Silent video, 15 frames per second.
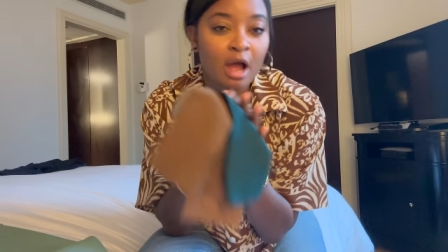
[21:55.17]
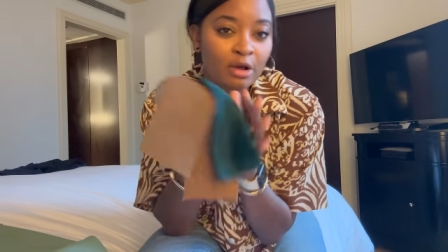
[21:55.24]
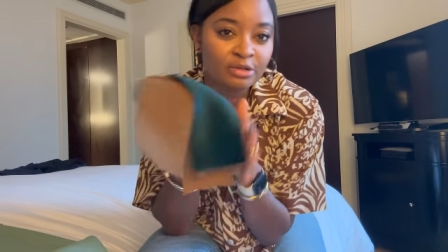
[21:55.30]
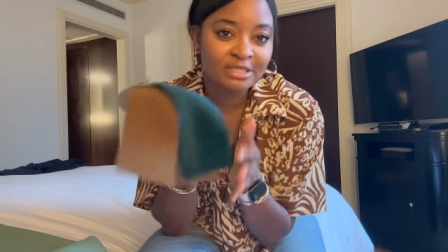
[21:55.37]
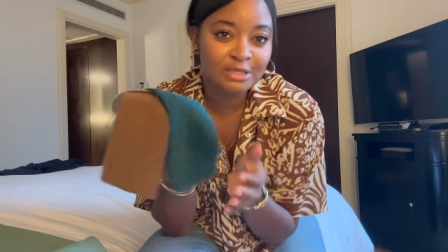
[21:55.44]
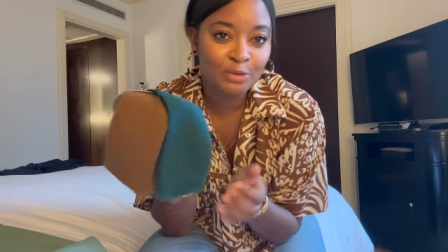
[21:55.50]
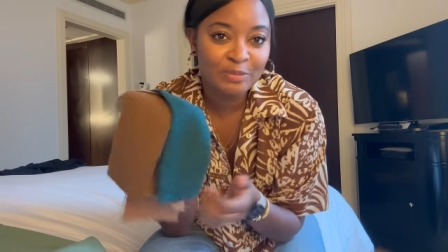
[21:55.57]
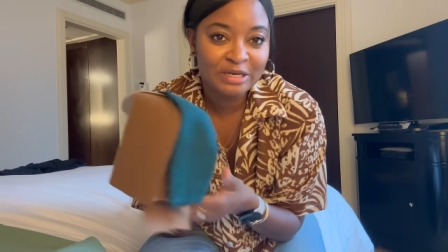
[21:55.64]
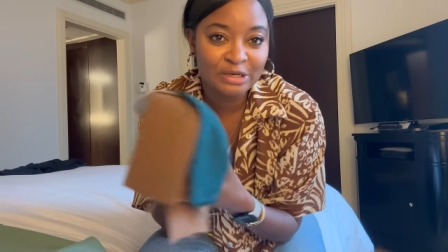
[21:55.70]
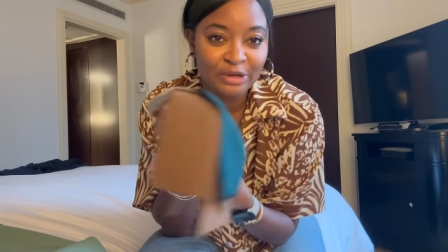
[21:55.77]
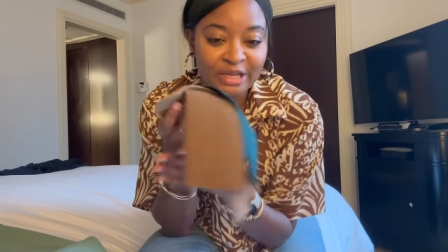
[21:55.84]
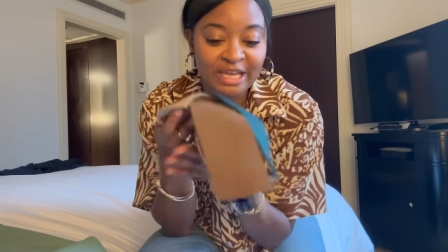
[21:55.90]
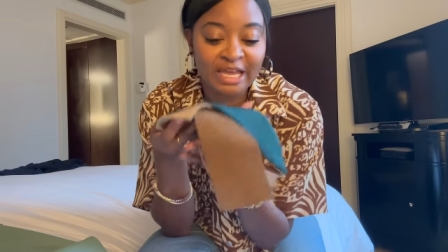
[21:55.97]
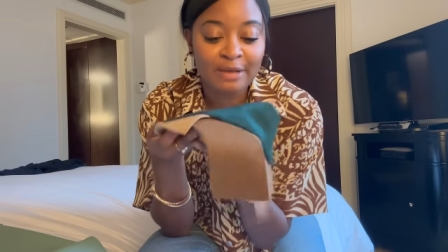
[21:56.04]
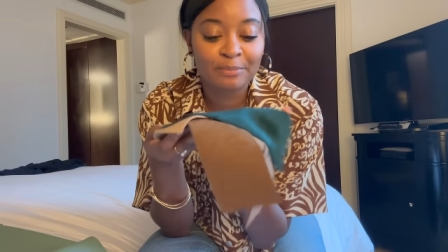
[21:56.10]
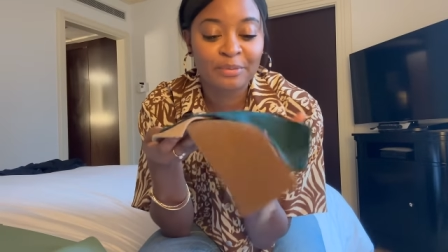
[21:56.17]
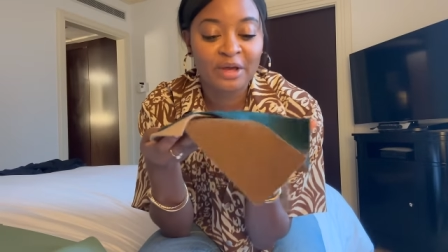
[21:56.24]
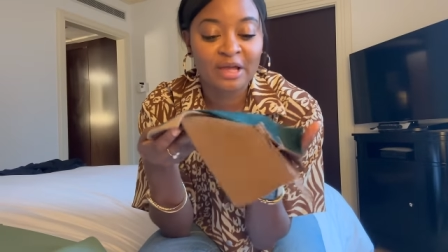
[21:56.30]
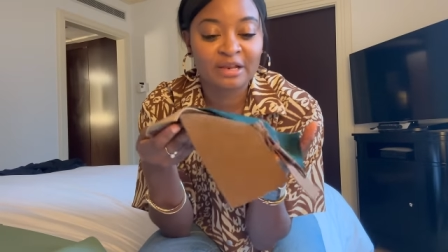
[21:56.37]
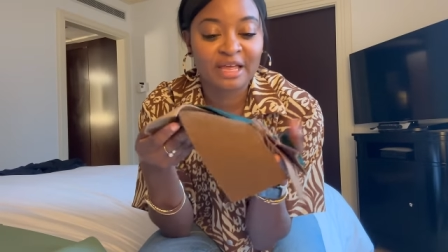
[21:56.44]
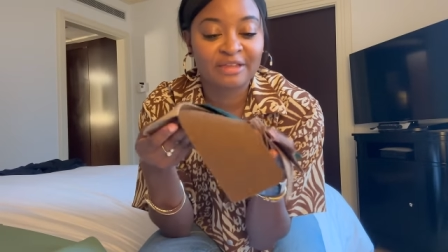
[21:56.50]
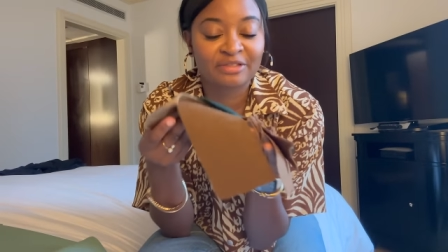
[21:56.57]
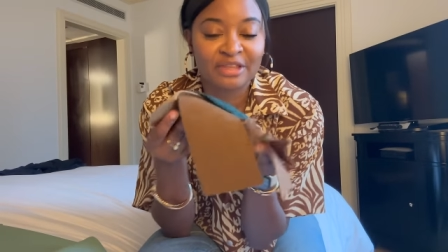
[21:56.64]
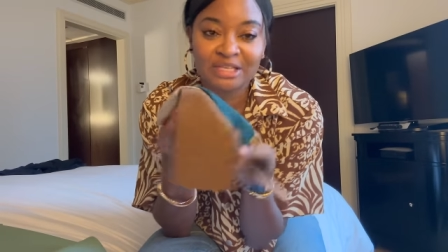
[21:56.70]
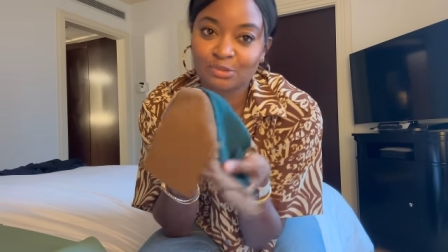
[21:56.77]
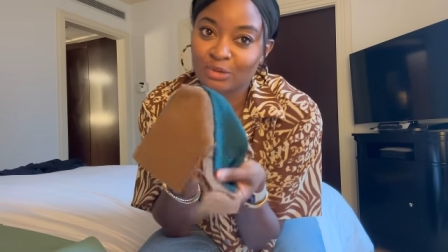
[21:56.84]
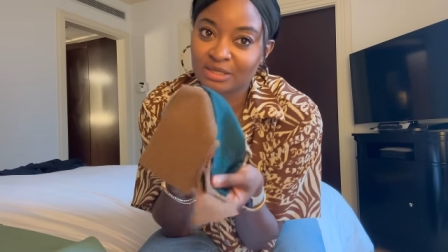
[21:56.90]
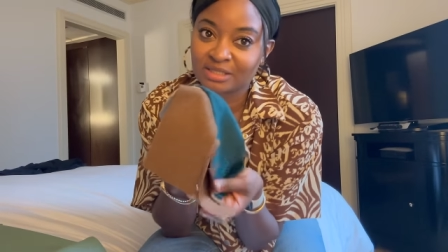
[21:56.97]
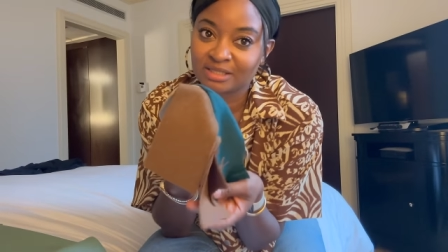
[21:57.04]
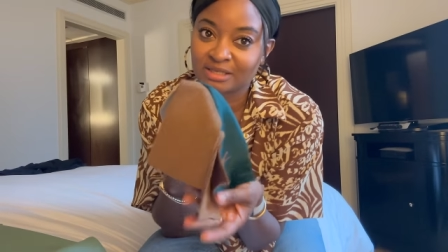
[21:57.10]
I'll still be looking, but like these
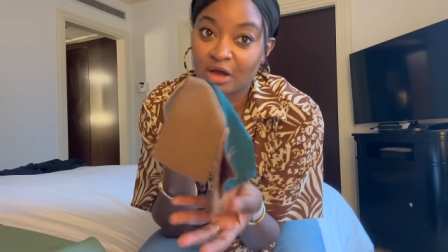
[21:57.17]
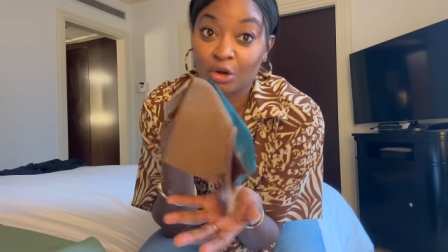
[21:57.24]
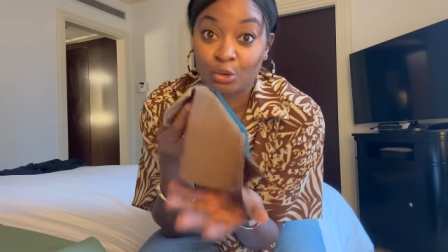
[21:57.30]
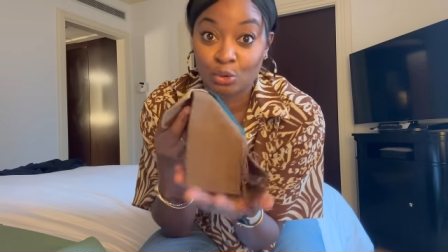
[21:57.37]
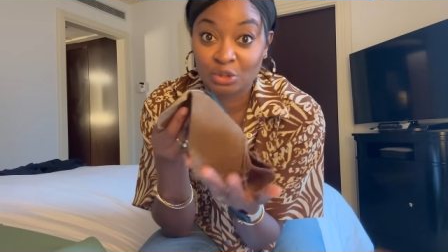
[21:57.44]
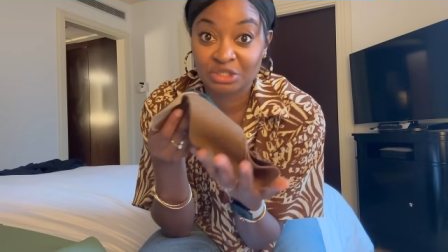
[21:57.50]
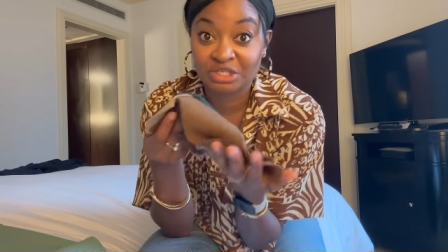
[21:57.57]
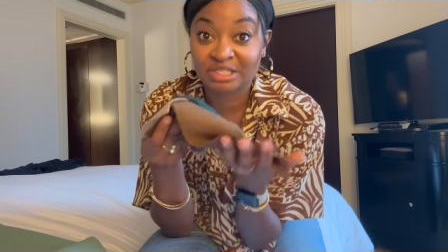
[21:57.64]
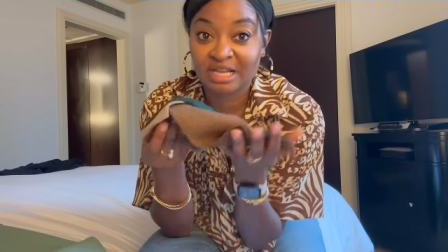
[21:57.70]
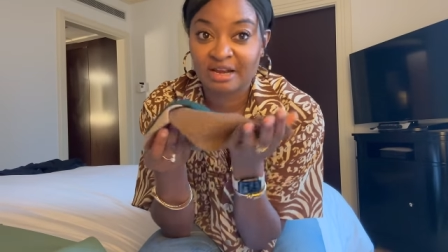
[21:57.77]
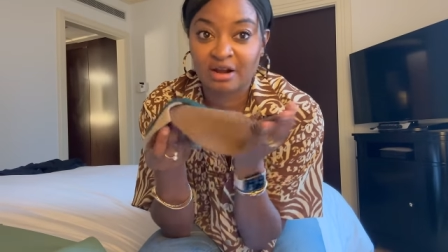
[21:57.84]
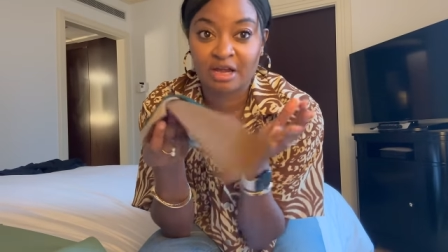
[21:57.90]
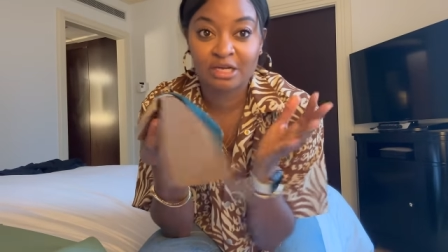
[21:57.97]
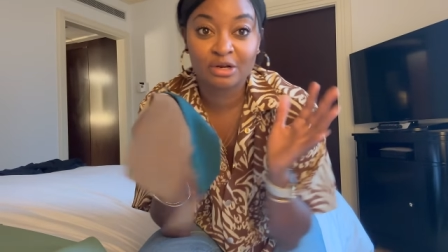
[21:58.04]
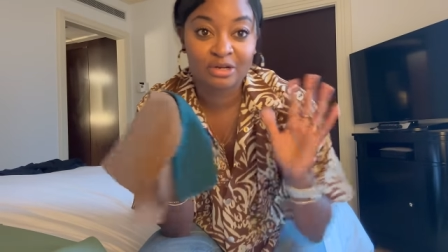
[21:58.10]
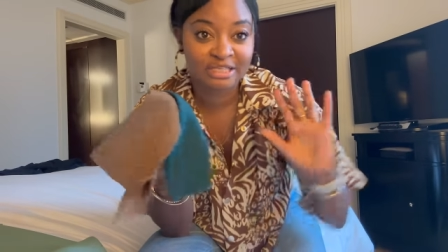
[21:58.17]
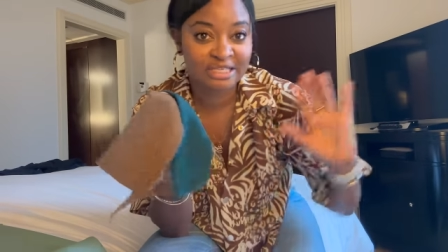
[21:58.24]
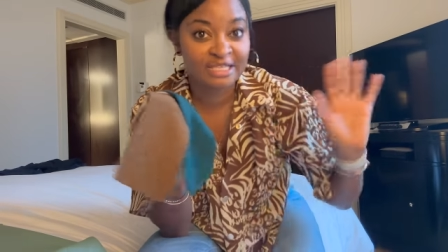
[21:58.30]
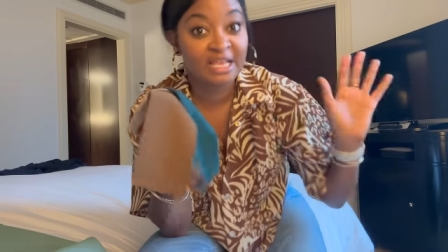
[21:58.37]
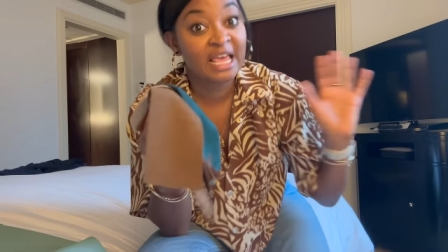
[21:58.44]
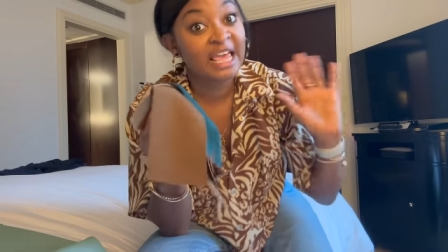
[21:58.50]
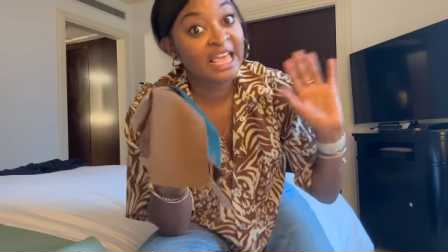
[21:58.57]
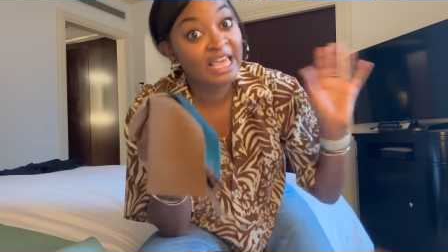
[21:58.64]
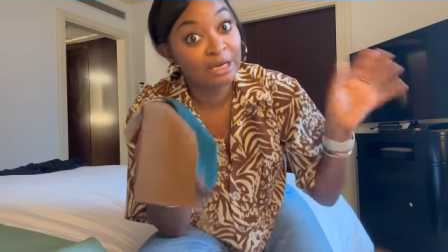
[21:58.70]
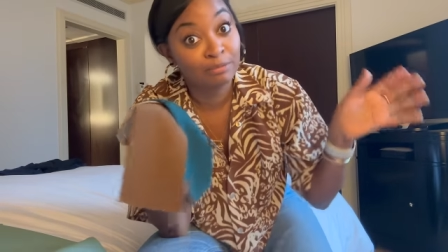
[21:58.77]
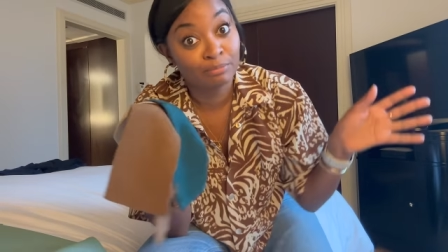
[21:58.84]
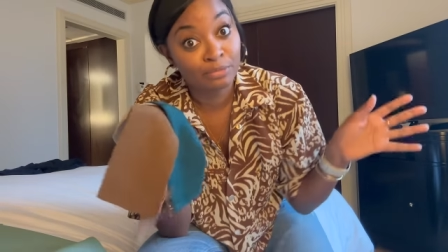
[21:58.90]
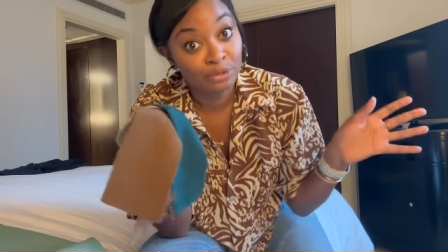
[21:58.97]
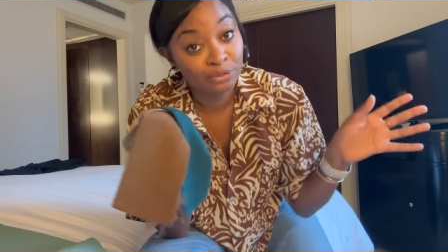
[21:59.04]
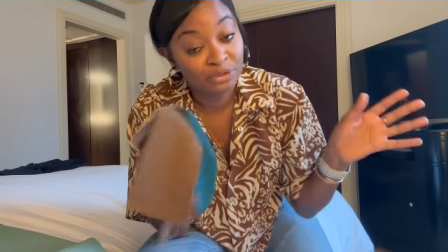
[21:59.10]
ones are gorgeous. And I looked
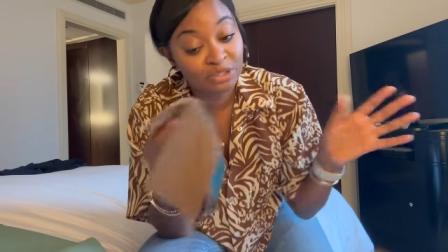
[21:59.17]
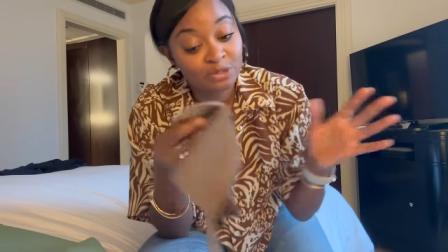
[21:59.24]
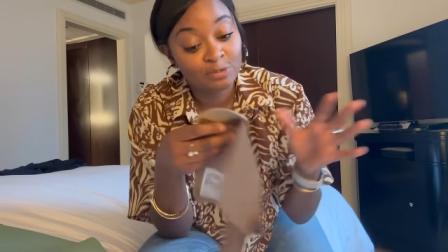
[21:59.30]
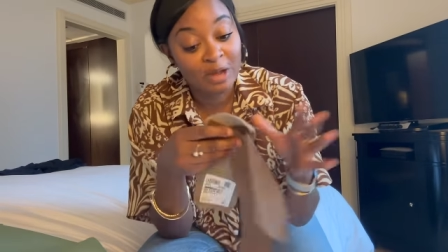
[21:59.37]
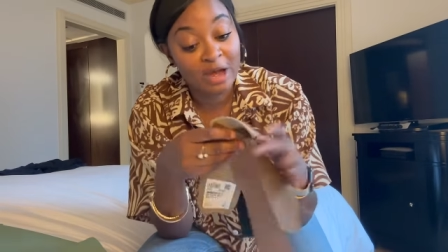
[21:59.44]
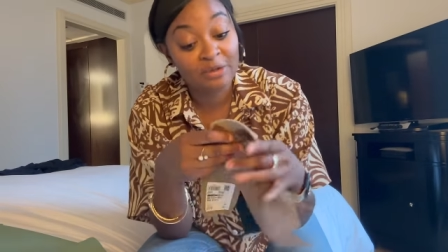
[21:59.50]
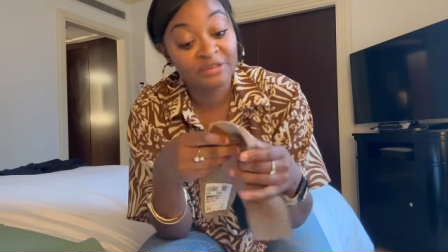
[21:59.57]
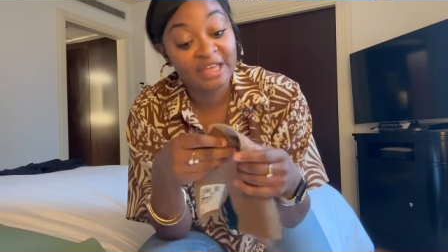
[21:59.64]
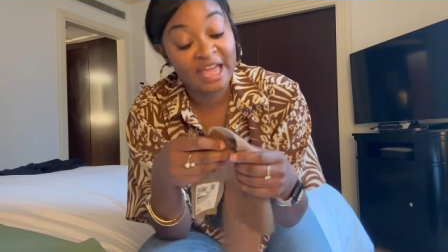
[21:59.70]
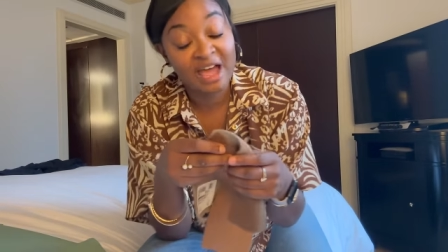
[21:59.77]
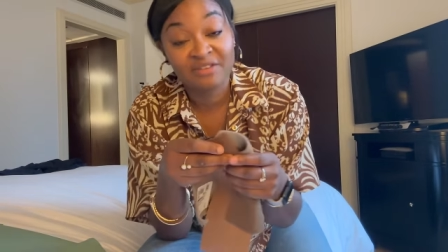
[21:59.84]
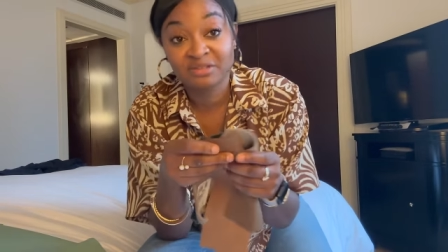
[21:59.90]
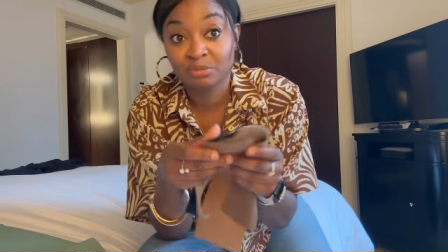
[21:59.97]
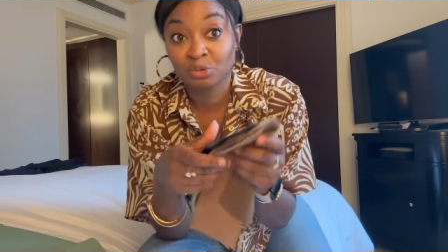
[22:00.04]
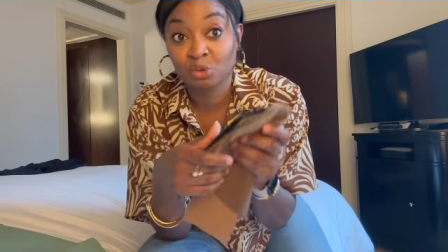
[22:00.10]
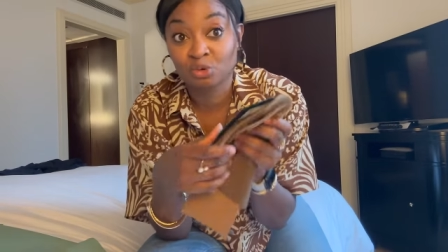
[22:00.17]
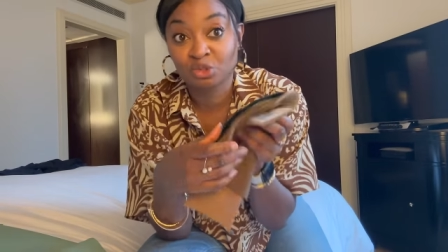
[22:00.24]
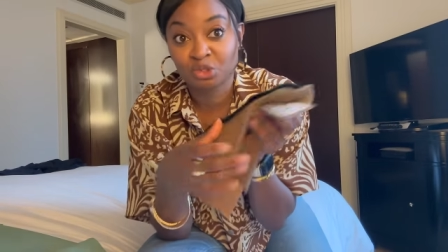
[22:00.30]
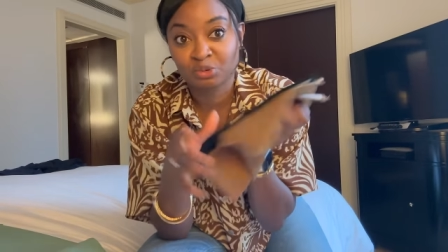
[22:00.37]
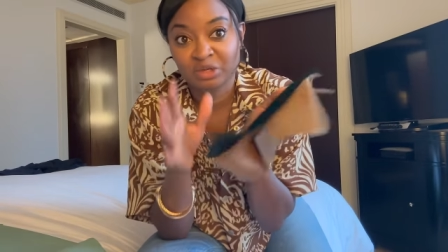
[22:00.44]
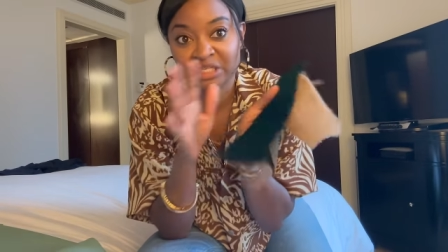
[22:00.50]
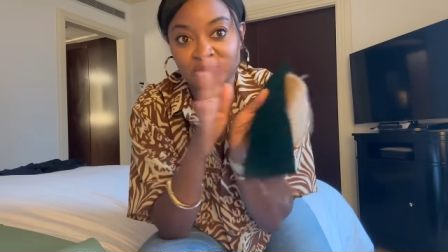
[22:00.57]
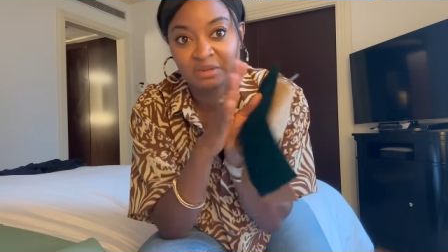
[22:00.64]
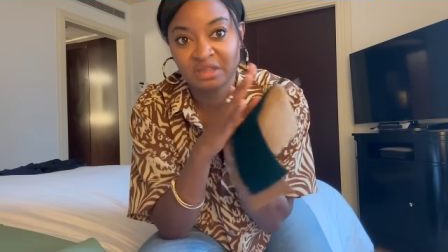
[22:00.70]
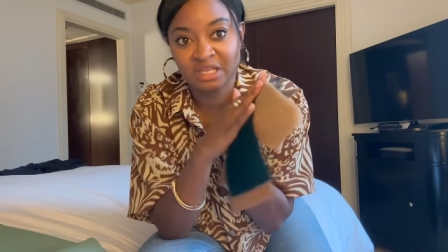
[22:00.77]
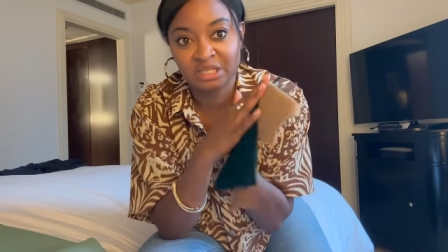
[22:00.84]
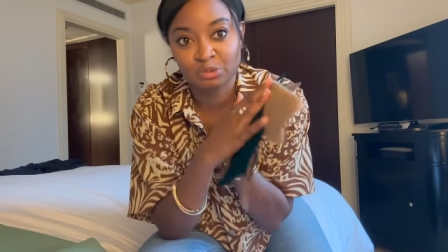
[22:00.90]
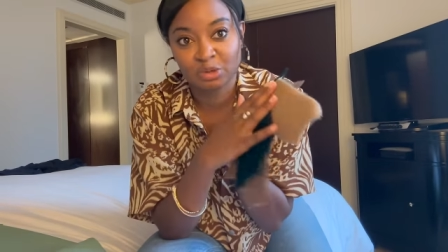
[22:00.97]
in Mood as well and they have some gorgeous ones, but these